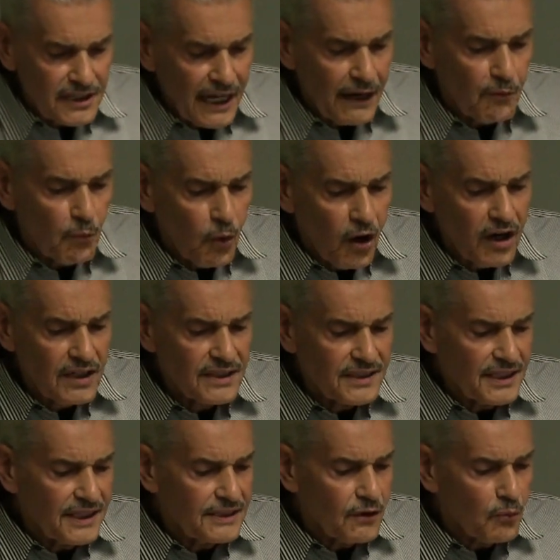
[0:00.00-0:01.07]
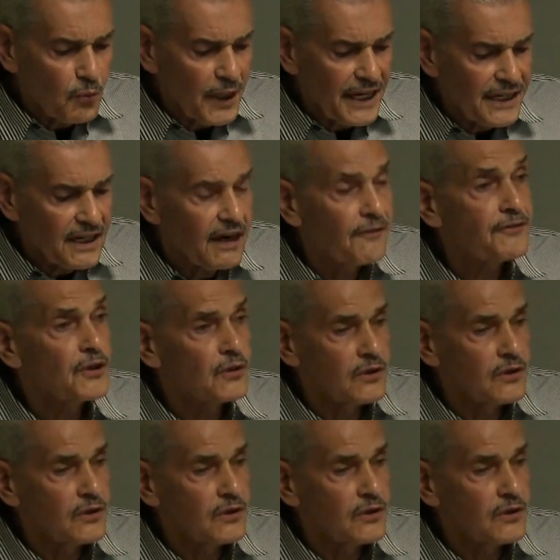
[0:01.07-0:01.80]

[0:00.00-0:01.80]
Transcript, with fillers: and walk in the way of your